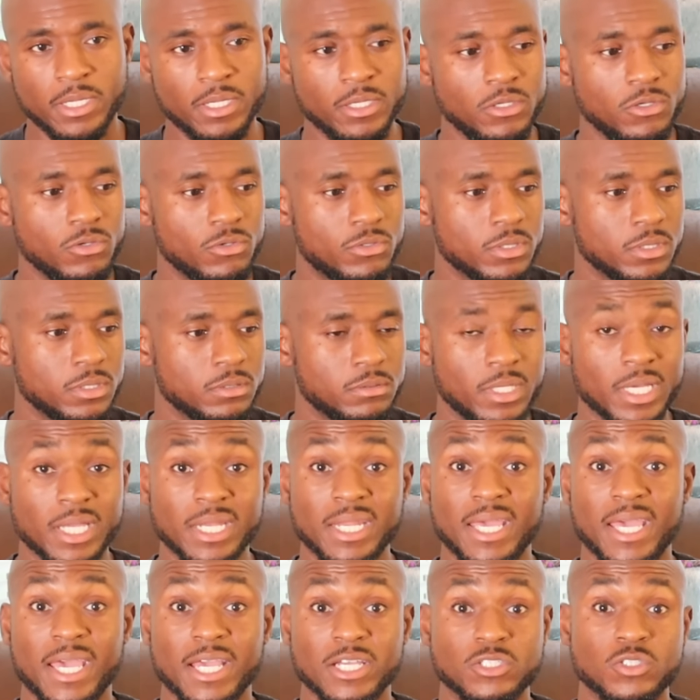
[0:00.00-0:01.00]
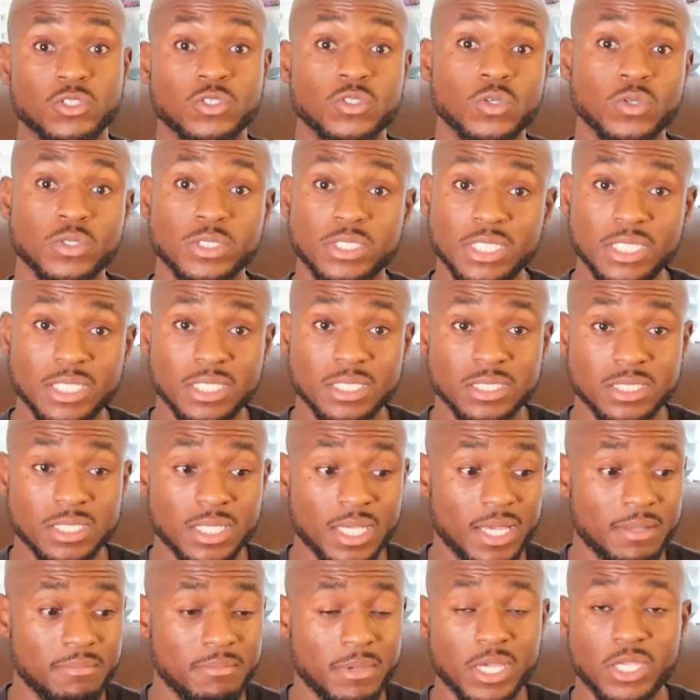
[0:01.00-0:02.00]
You could get extra tortillas
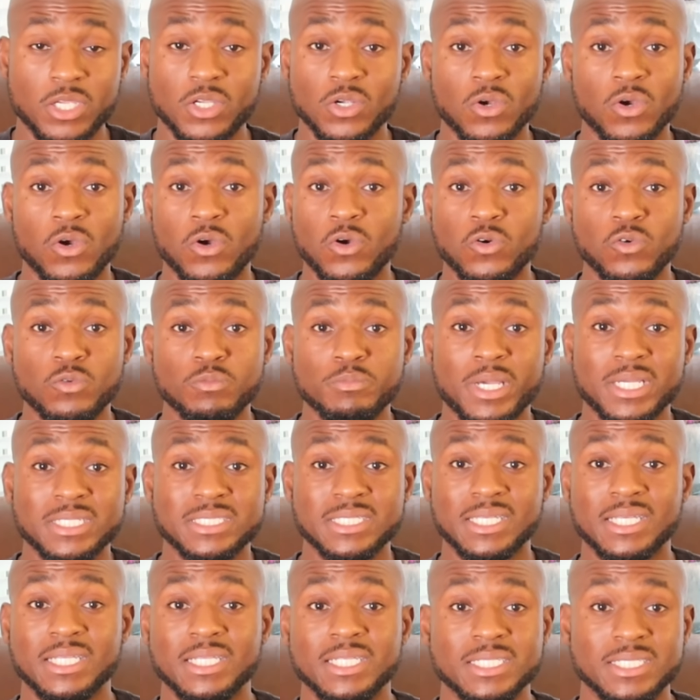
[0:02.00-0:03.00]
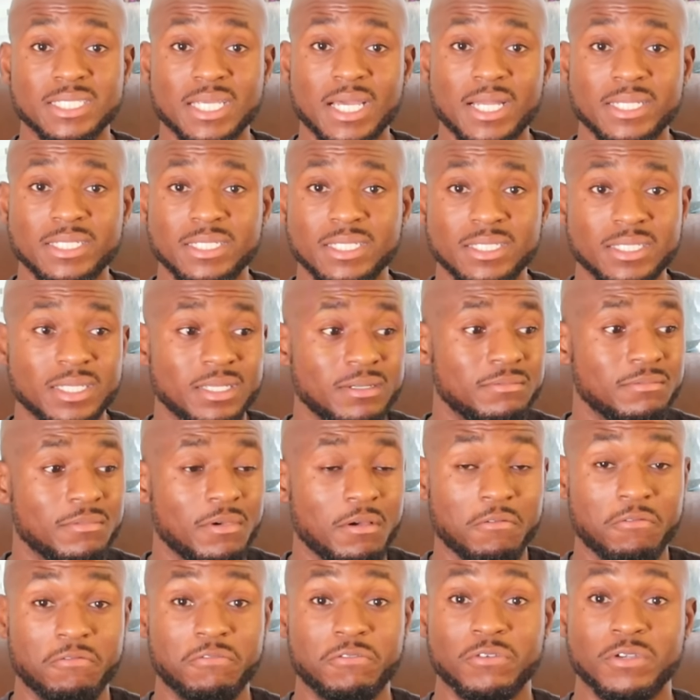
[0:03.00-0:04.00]
and make your own Mexican lasagna and then
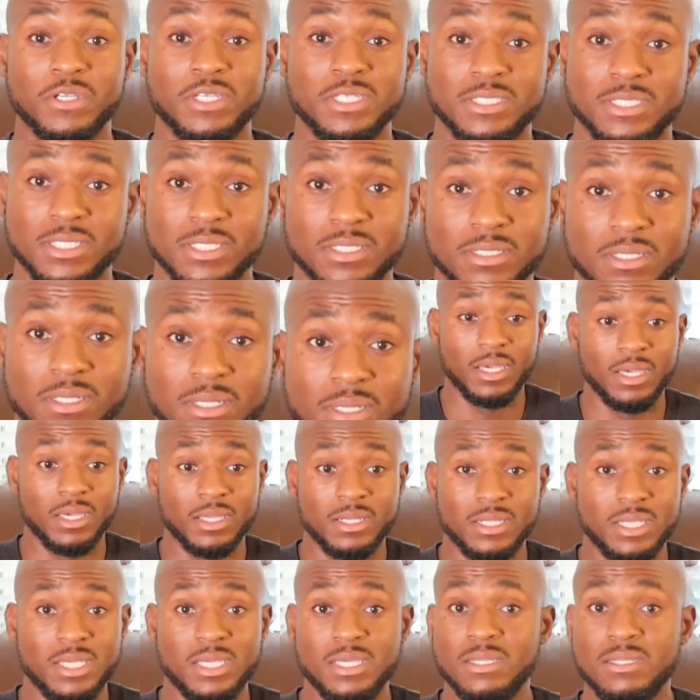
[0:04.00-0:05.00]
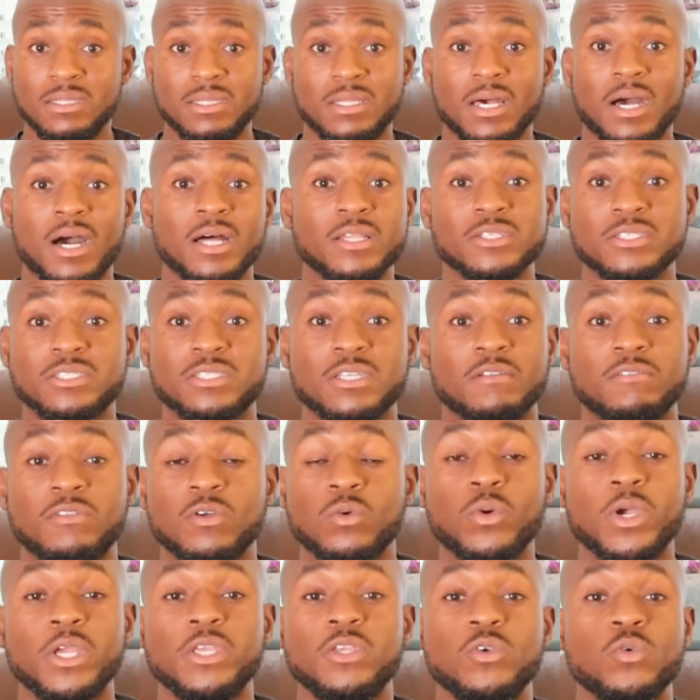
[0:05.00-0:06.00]
freeze it and eat the other stuff
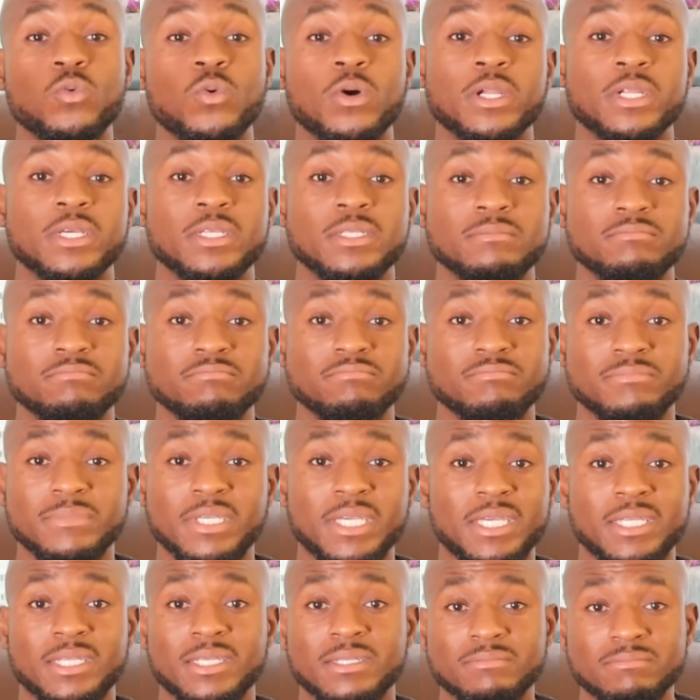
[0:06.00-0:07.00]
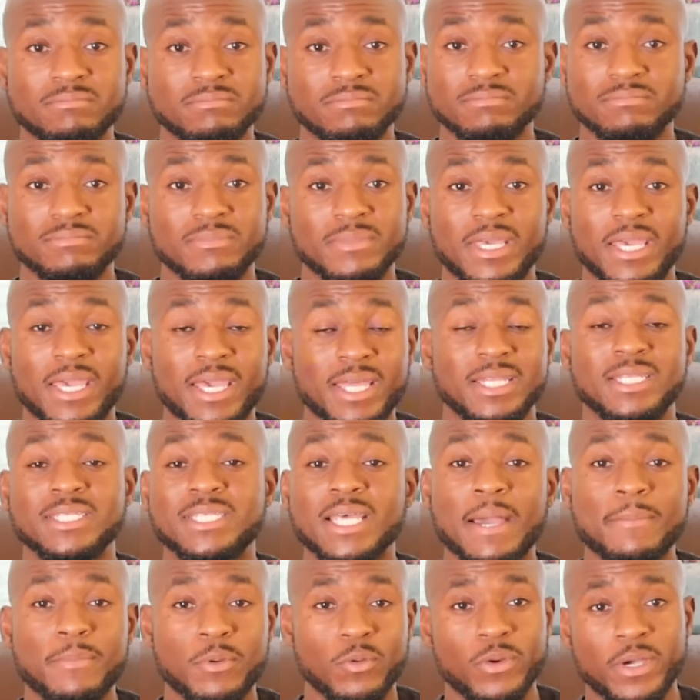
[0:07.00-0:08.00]
the way you want to eat it, any
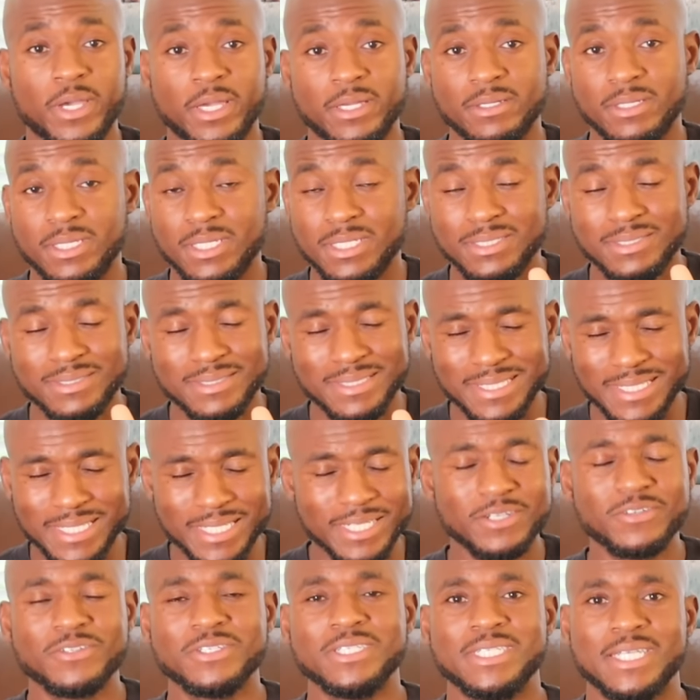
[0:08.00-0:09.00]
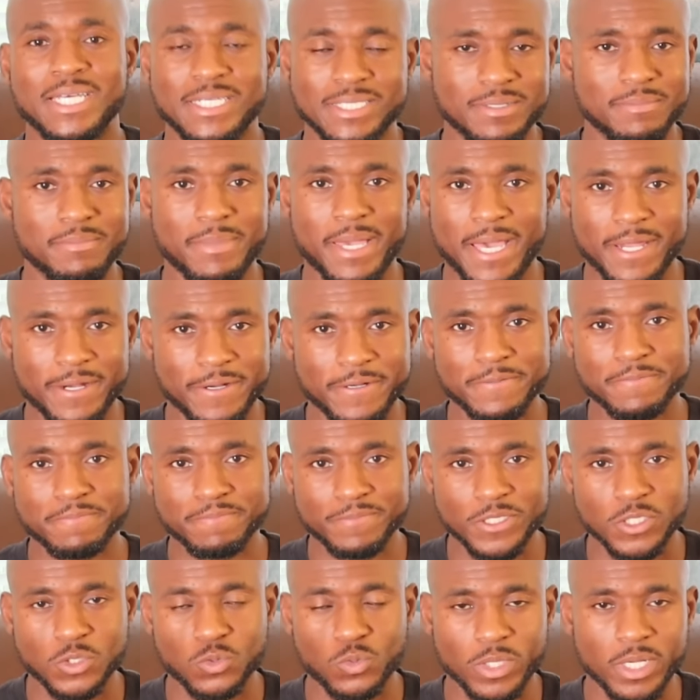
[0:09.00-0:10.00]
type of way. It literally doesn't matter,
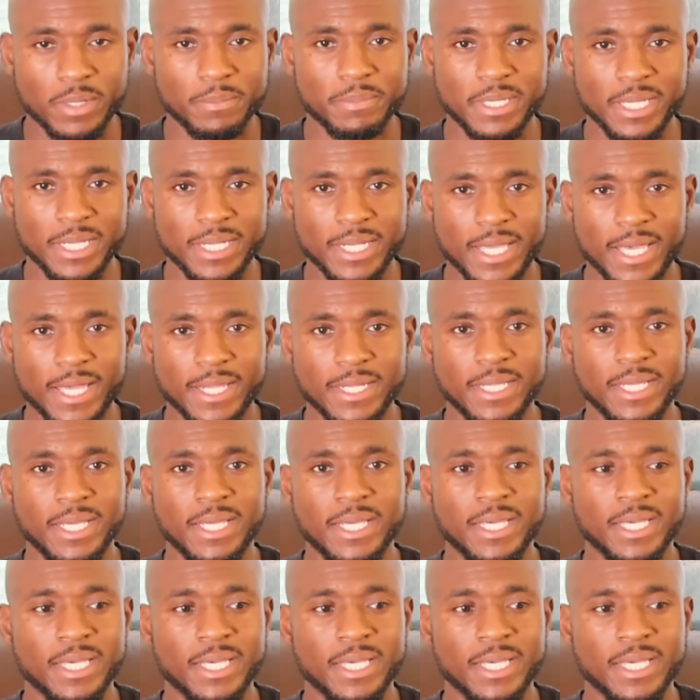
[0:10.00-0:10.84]
is what I'm getting at.